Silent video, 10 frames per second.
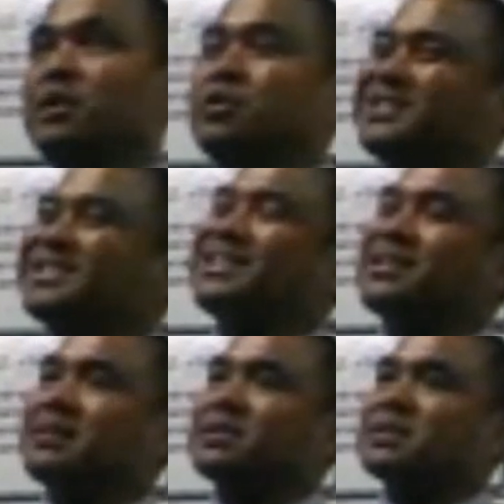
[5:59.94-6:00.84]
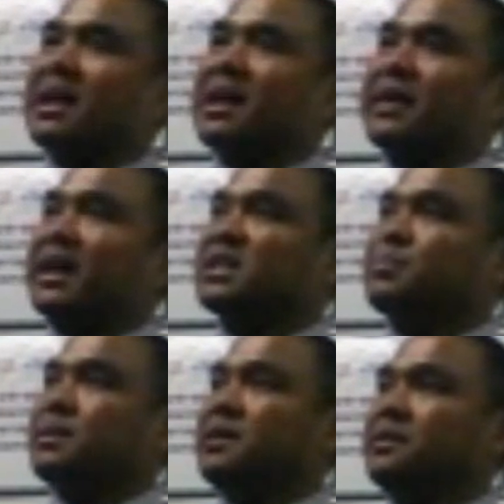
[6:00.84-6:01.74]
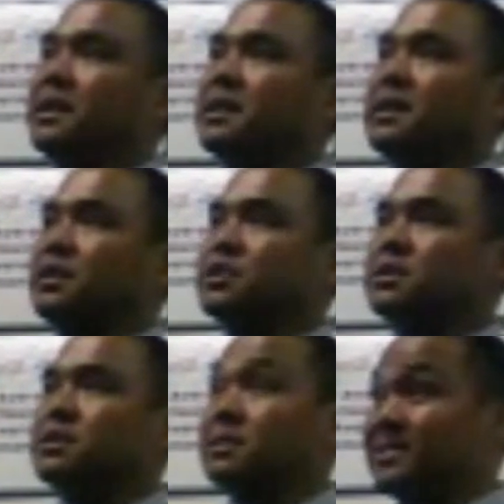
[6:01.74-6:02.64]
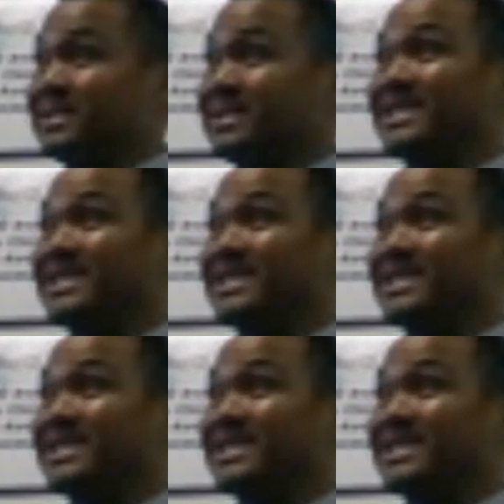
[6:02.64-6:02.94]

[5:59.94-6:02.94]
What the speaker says: literally, you just need the customer to have a high-speed internet connection.